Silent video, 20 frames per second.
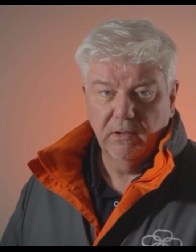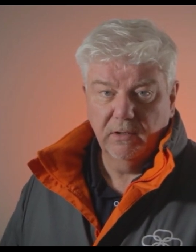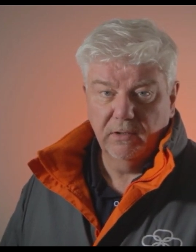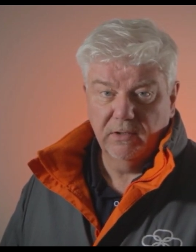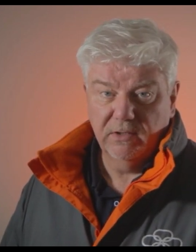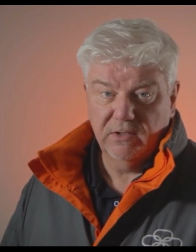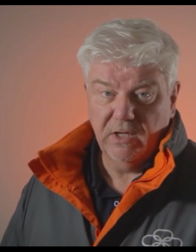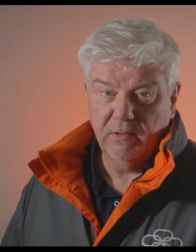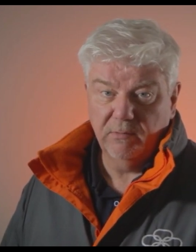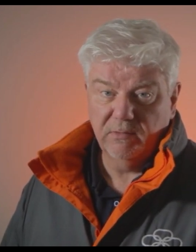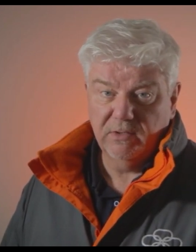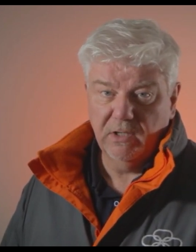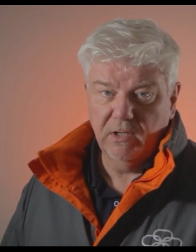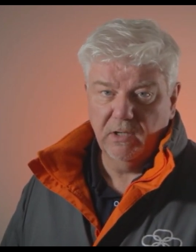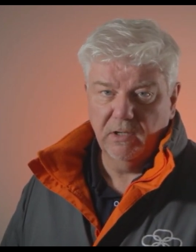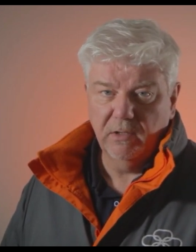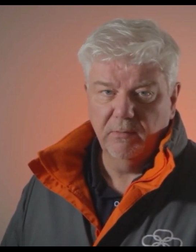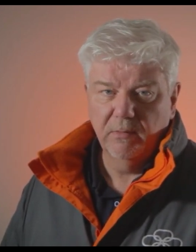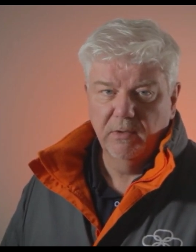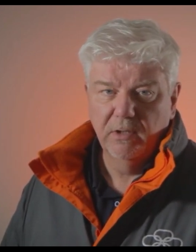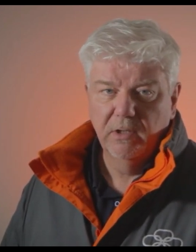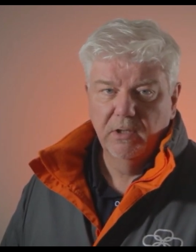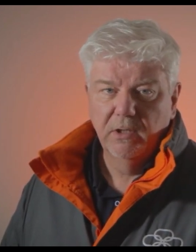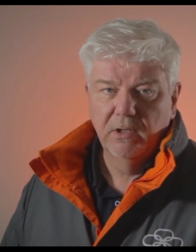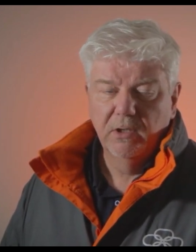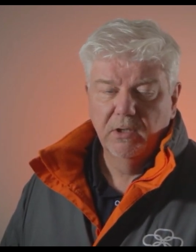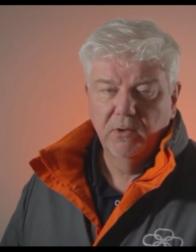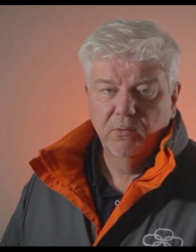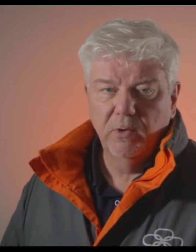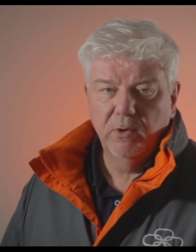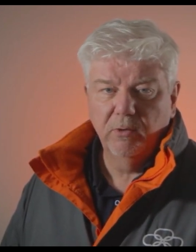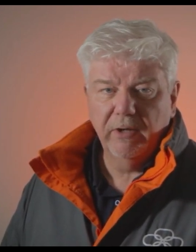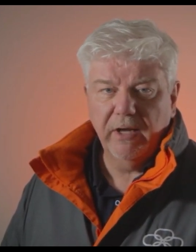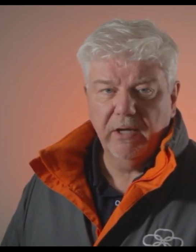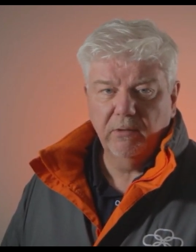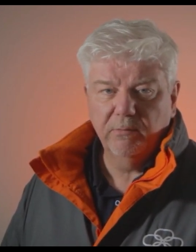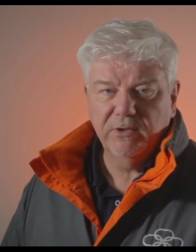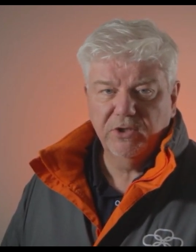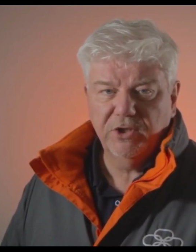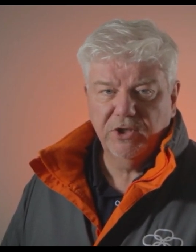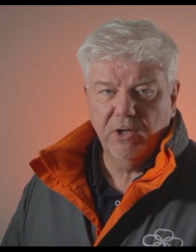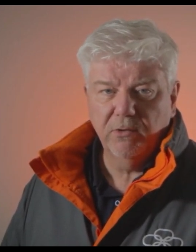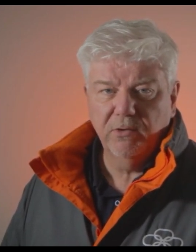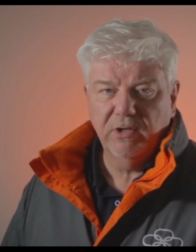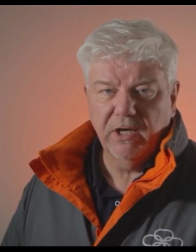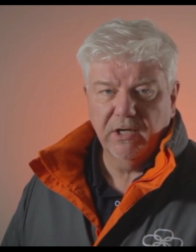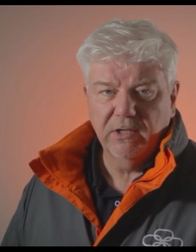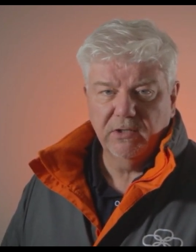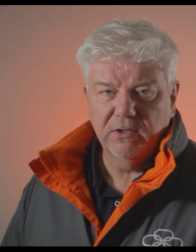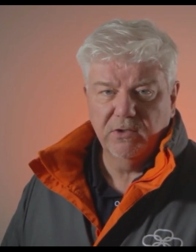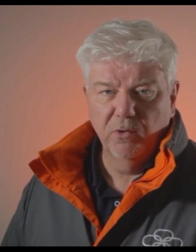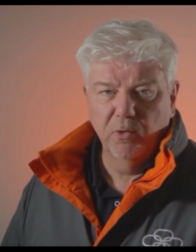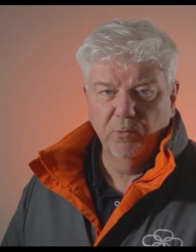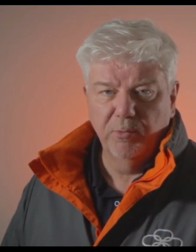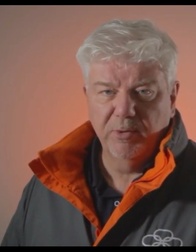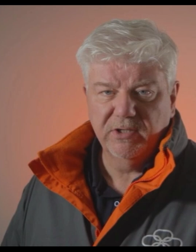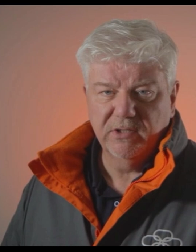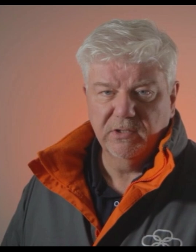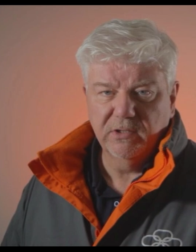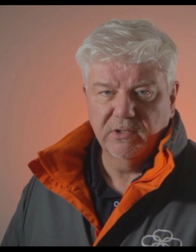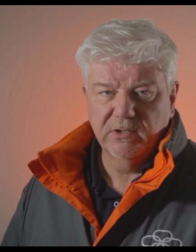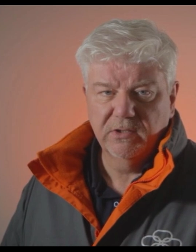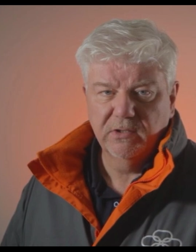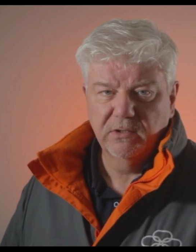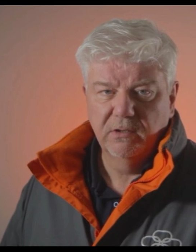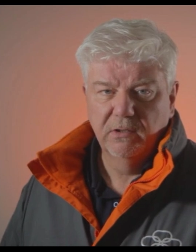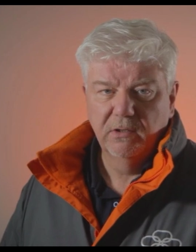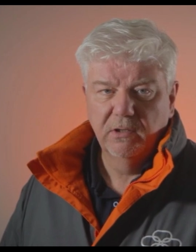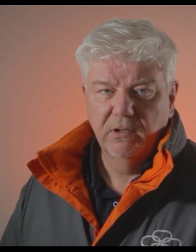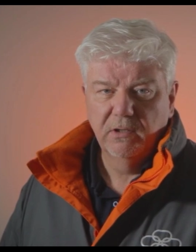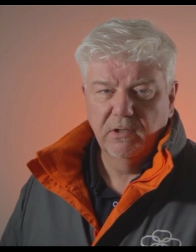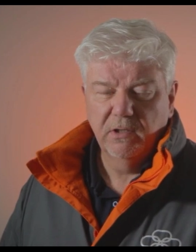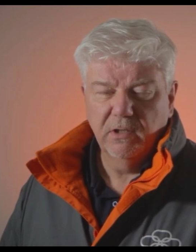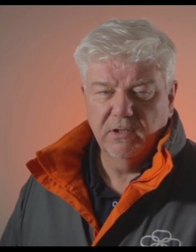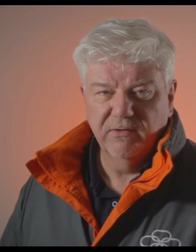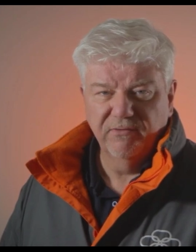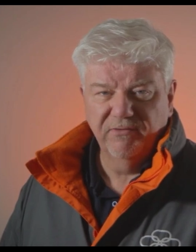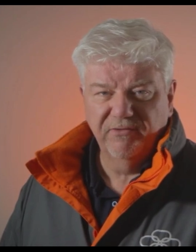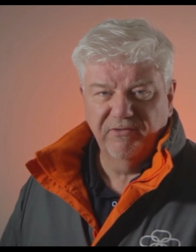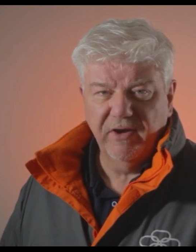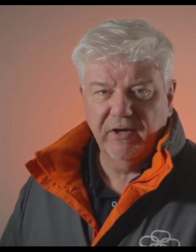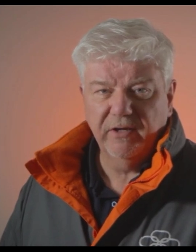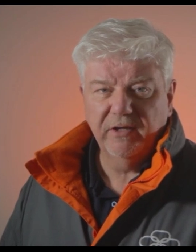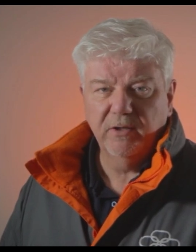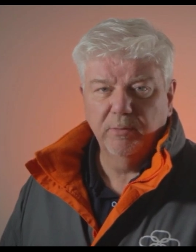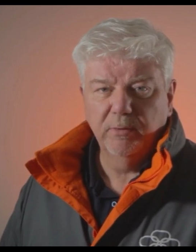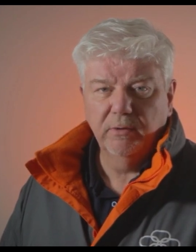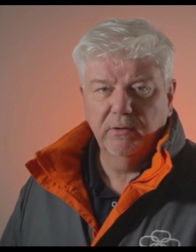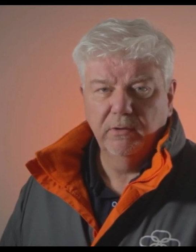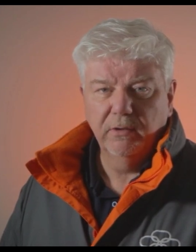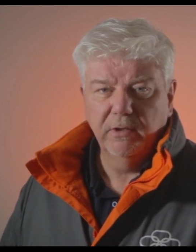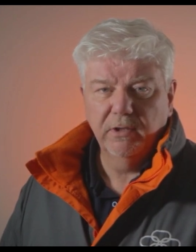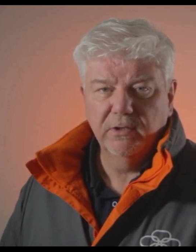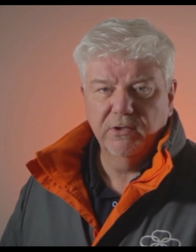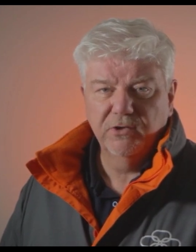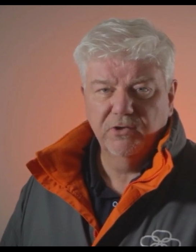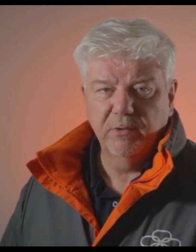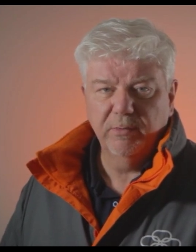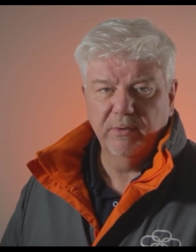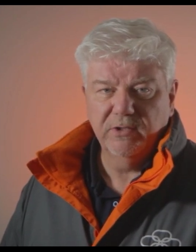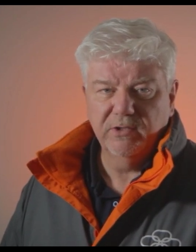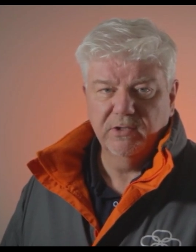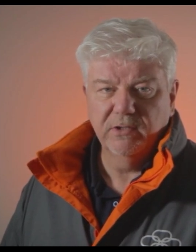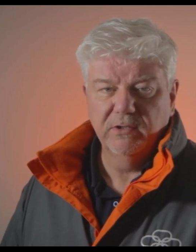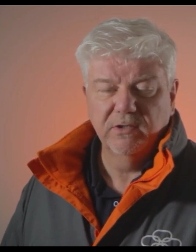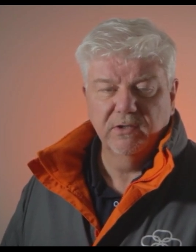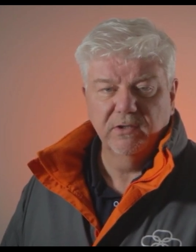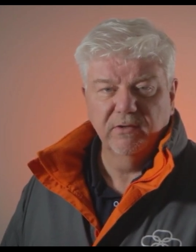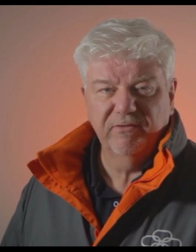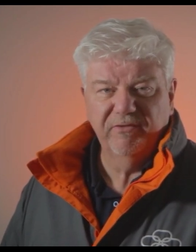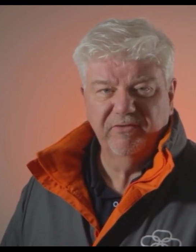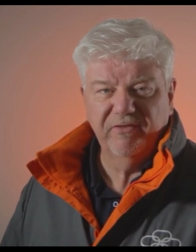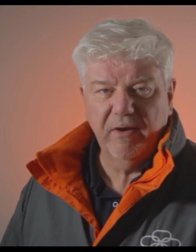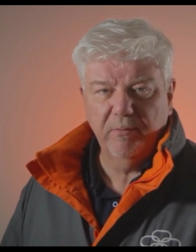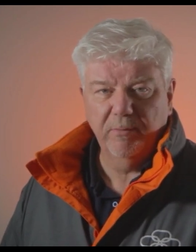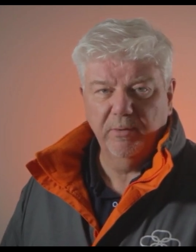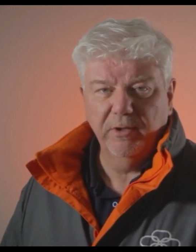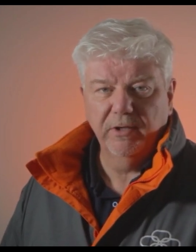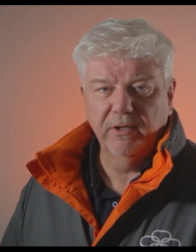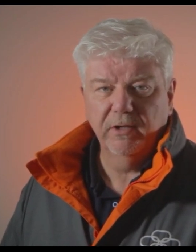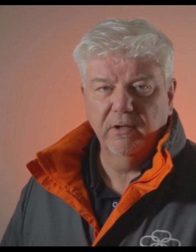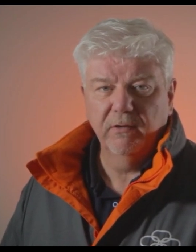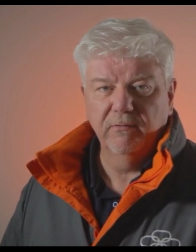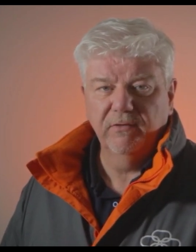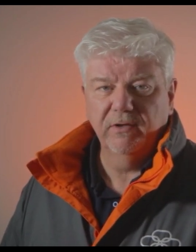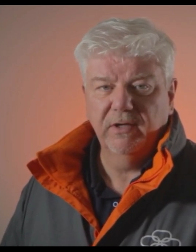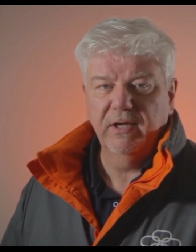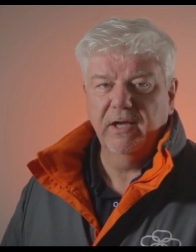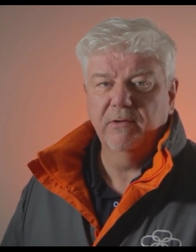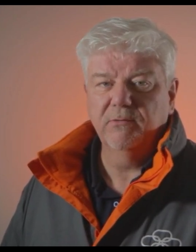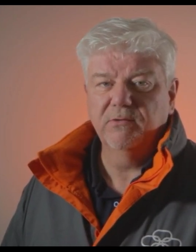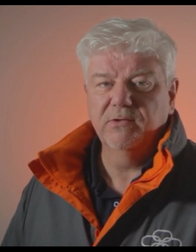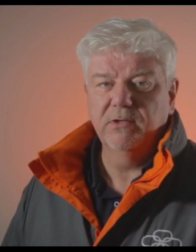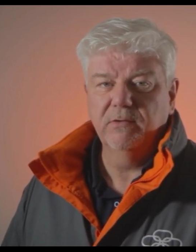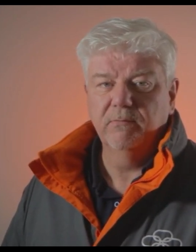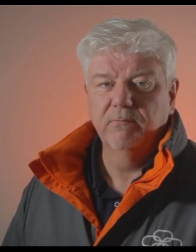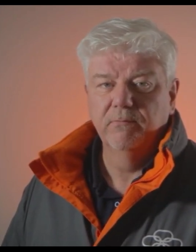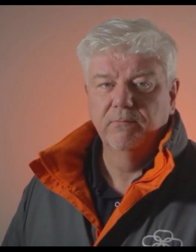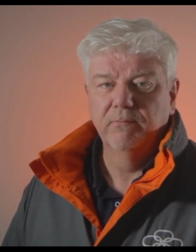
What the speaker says: At the same time, we will help to showcase your business as a valuable contributor to the fabric of the county.